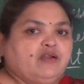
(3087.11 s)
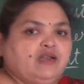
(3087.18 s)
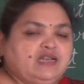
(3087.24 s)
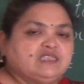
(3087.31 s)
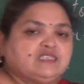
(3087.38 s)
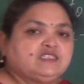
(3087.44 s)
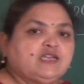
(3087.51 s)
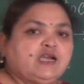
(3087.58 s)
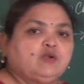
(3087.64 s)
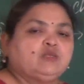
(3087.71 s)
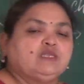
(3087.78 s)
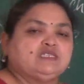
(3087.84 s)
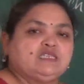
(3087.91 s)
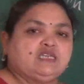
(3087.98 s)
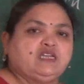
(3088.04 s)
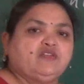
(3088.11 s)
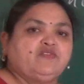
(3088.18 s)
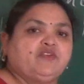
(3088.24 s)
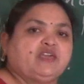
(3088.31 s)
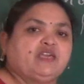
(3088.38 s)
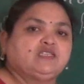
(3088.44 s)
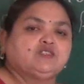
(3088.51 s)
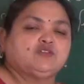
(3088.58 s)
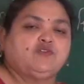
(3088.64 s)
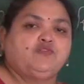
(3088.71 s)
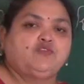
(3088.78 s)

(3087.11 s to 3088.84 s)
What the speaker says: list out the significance of